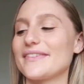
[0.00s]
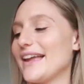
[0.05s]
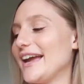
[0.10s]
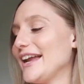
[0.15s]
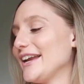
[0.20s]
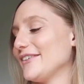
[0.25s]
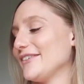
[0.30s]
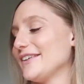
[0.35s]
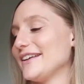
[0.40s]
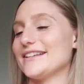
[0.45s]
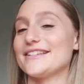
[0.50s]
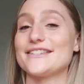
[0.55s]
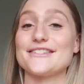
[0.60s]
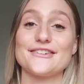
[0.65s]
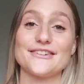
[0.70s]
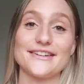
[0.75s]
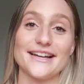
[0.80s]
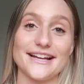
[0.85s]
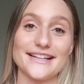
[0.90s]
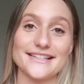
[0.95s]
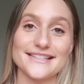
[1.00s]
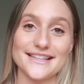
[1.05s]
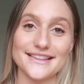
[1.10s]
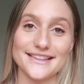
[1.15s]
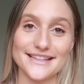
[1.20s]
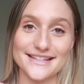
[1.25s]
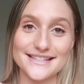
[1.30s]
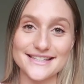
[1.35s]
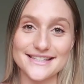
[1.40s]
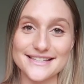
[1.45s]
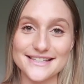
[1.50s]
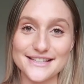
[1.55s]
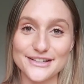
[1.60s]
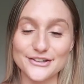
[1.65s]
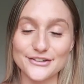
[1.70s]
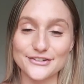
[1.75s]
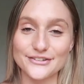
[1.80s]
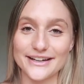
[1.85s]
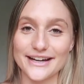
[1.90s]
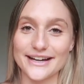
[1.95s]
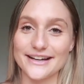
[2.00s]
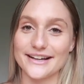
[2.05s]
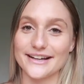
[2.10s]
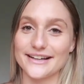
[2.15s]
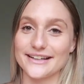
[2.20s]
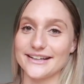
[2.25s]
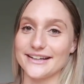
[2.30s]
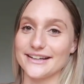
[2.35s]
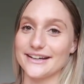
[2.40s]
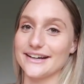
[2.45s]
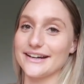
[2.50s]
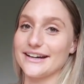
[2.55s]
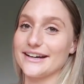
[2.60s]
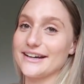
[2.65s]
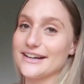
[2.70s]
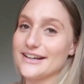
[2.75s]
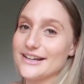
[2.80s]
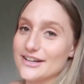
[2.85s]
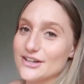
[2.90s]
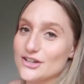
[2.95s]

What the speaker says: Anyways, so yes, this is little Reina here.